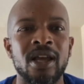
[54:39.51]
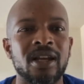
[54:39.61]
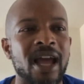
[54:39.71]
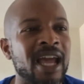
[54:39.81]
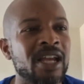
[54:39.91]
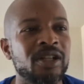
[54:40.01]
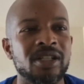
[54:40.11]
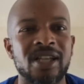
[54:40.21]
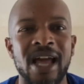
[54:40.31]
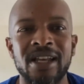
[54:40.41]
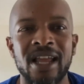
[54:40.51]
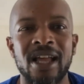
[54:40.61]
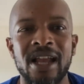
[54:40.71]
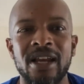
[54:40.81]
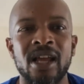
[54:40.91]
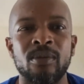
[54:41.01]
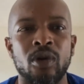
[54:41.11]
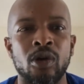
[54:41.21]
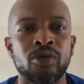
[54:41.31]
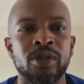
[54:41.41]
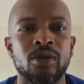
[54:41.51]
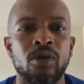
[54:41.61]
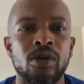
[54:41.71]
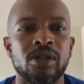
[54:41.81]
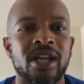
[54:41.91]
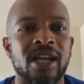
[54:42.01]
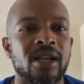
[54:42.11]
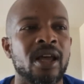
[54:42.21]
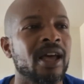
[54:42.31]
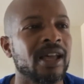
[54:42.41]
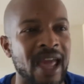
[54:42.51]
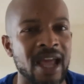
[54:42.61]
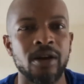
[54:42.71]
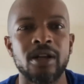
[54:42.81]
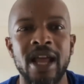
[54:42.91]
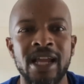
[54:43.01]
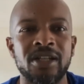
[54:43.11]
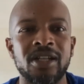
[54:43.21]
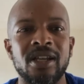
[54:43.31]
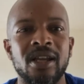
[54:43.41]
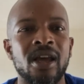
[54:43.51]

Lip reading: the Asians got their goddamn grocery stores that cater to their shit.